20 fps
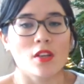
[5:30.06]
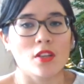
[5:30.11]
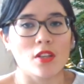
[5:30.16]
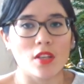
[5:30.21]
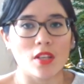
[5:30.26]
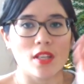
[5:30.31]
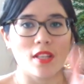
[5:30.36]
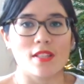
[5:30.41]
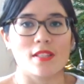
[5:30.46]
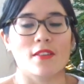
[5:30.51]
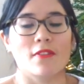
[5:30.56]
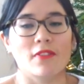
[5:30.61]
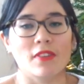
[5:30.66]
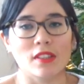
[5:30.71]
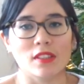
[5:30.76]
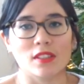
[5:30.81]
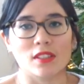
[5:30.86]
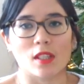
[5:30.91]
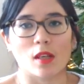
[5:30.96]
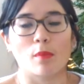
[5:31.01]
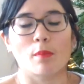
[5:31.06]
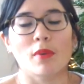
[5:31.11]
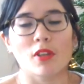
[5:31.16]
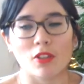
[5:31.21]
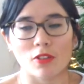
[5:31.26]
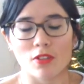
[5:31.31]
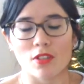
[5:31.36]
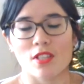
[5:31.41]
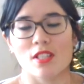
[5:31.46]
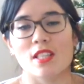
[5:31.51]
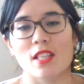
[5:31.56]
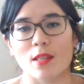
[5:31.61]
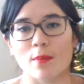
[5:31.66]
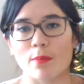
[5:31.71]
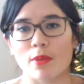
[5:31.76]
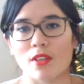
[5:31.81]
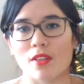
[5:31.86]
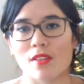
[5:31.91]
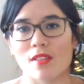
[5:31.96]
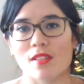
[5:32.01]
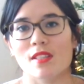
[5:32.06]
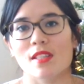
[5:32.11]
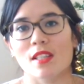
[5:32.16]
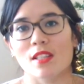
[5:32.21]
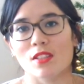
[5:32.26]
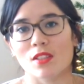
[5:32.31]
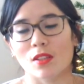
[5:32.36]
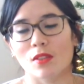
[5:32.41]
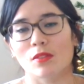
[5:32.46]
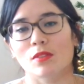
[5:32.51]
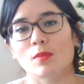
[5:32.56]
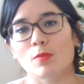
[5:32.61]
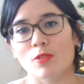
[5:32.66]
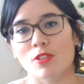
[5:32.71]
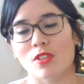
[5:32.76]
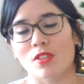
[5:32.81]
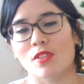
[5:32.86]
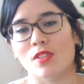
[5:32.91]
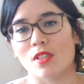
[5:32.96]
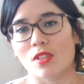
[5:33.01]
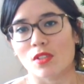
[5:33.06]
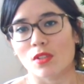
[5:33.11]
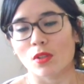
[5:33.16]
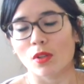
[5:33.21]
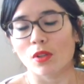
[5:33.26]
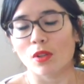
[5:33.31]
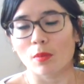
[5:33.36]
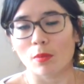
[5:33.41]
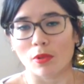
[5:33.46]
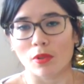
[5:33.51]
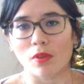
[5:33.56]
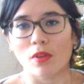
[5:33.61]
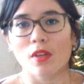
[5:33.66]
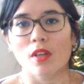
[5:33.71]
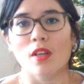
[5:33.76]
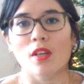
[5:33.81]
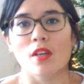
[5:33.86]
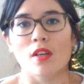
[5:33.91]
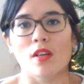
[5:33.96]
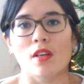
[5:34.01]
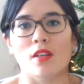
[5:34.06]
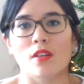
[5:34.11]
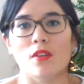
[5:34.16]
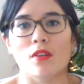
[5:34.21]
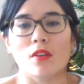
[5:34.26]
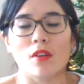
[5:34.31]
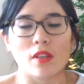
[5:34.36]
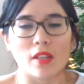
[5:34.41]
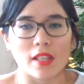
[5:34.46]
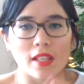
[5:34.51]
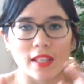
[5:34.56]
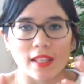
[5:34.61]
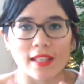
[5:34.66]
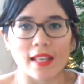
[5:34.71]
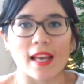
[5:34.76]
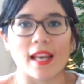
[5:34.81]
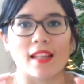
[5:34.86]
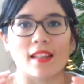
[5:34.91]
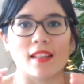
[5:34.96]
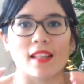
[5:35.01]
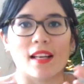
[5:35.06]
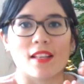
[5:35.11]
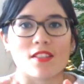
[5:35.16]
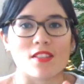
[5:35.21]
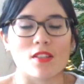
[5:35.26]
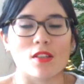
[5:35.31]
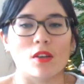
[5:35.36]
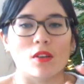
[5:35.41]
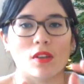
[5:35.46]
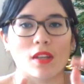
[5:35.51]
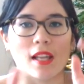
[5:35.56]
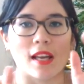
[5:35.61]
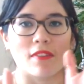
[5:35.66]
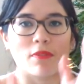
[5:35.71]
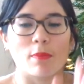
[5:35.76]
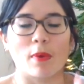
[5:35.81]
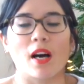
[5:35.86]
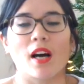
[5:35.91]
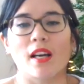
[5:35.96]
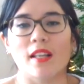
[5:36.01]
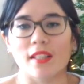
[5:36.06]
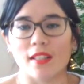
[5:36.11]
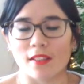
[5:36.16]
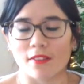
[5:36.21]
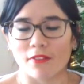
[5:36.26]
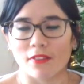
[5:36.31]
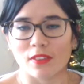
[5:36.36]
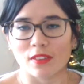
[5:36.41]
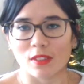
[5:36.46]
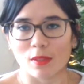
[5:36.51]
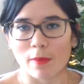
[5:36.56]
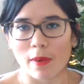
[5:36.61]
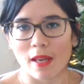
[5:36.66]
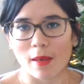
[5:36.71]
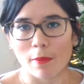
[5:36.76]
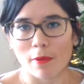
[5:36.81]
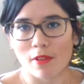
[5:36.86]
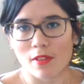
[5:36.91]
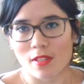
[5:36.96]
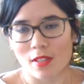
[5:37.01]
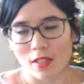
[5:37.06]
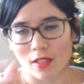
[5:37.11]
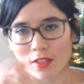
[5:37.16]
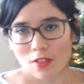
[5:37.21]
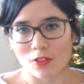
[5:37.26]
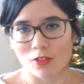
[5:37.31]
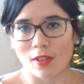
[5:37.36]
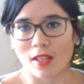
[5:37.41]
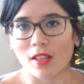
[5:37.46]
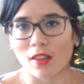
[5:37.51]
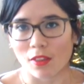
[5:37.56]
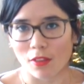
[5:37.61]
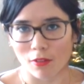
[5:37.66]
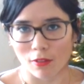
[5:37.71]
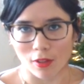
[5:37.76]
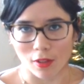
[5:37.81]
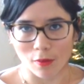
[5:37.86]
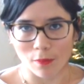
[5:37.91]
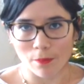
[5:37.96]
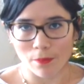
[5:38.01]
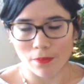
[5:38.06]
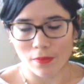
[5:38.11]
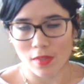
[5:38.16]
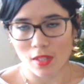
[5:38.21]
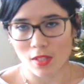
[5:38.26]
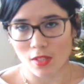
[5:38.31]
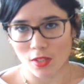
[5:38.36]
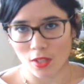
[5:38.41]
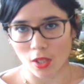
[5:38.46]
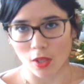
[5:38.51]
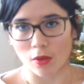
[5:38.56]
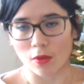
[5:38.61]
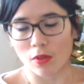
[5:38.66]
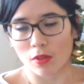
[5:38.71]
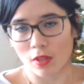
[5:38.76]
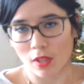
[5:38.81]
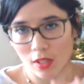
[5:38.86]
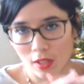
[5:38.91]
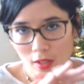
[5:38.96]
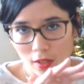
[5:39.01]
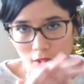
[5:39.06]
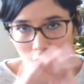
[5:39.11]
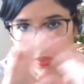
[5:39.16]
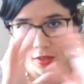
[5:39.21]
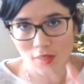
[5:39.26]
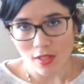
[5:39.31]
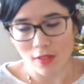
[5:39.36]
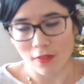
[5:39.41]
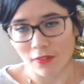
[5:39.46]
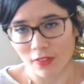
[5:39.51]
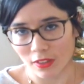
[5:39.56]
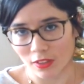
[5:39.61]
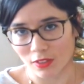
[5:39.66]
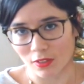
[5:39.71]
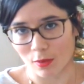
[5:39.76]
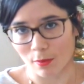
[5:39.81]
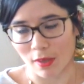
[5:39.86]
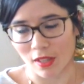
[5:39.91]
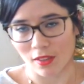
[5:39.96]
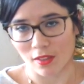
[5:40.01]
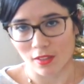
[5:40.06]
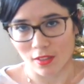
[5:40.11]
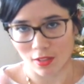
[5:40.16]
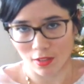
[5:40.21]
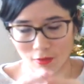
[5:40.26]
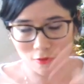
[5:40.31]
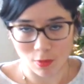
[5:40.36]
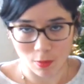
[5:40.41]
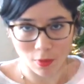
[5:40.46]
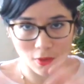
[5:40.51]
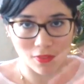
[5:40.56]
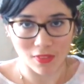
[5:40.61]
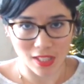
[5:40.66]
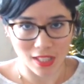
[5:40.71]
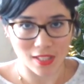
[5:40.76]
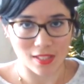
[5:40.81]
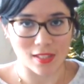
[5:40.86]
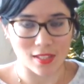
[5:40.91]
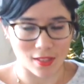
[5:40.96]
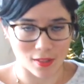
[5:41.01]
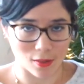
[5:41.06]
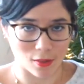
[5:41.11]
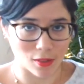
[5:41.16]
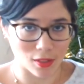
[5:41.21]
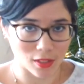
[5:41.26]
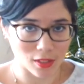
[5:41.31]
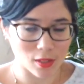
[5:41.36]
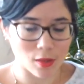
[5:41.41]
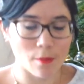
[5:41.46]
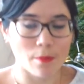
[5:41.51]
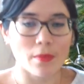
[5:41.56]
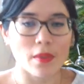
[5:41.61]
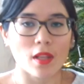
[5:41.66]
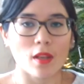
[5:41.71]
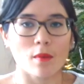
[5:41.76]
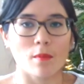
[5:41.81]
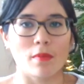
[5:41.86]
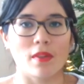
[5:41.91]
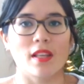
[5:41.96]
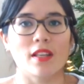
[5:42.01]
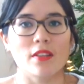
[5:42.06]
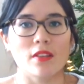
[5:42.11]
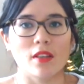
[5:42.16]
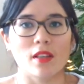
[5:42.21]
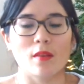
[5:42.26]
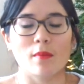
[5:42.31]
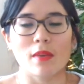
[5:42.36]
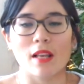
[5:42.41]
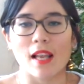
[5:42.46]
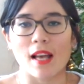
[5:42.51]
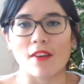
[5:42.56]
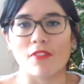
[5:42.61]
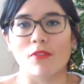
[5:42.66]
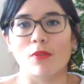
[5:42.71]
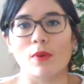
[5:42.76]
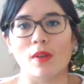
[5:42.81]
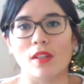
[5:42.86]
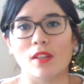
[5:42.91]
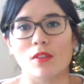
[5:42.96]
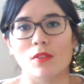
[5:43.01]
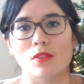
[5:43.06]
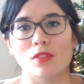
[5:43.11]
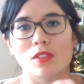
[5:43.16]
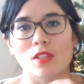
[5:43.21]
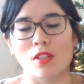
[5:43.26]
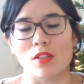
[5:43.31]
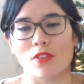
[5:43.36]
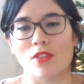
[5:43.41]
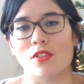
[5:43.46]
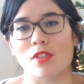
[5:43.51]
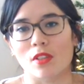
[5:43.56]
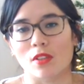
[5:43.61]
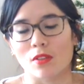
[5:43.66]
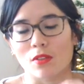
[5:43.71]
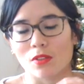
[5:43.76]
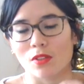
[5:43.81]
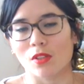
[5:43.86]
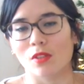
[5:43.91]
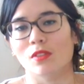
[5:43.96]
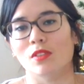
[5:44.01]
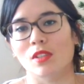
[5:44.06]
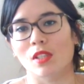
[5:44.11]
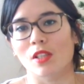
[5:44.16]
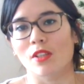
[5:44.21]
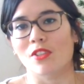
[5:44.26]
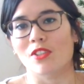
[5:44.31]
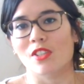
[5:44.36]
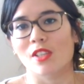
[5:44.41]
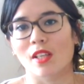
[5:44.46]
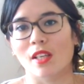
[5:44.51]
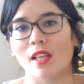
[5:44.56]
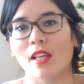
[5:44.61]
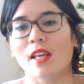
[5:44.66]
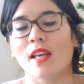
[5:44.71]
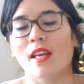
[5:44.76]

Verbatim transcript: You need to filter, but crucially, because the salts produced are soluble, you're not going to get that salt left behind in the filter paper. It's going to drain through. So you're going to use the filtering method to remove the excess solid. But then you're going to be left with your solution, your salt solution